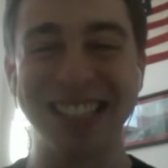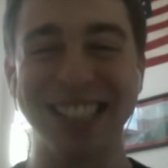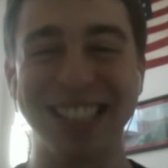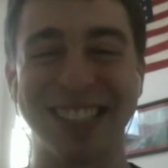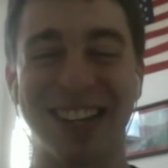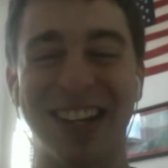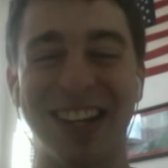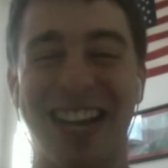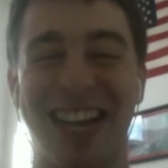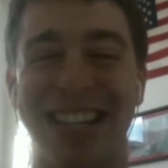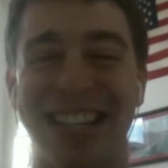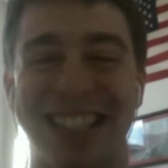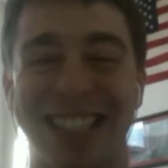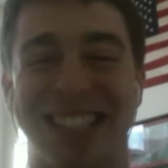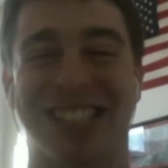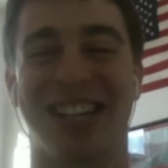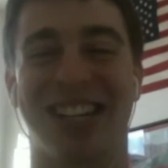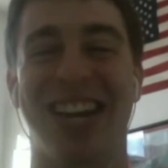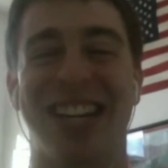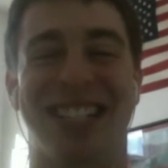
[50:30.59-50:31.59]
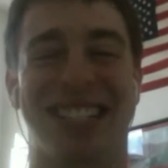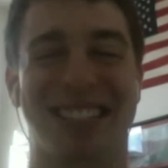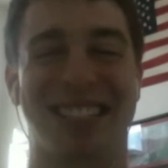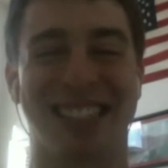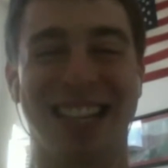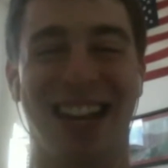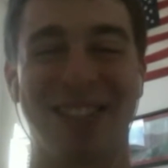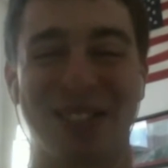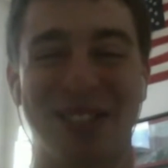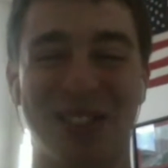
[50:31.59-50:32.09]
So I had to change it.
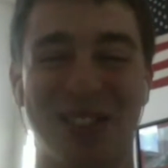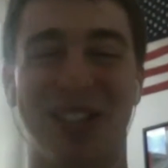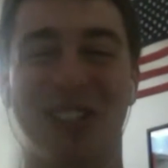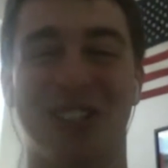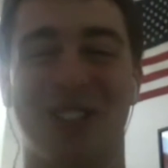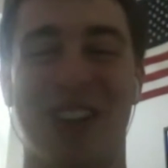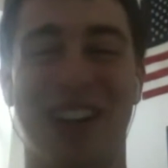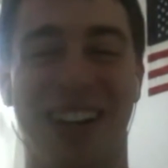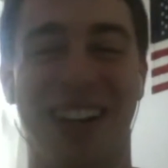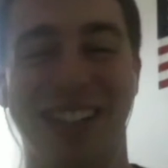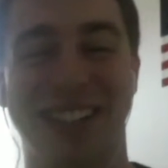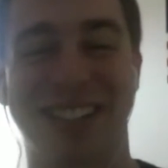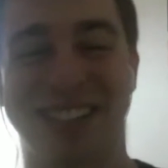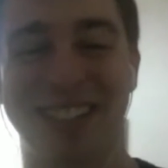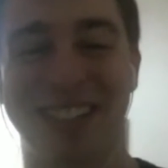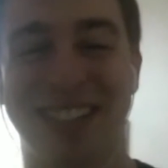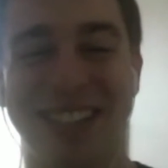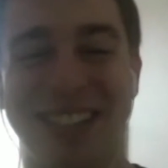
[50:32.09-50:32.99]
Stop speaking Spanish.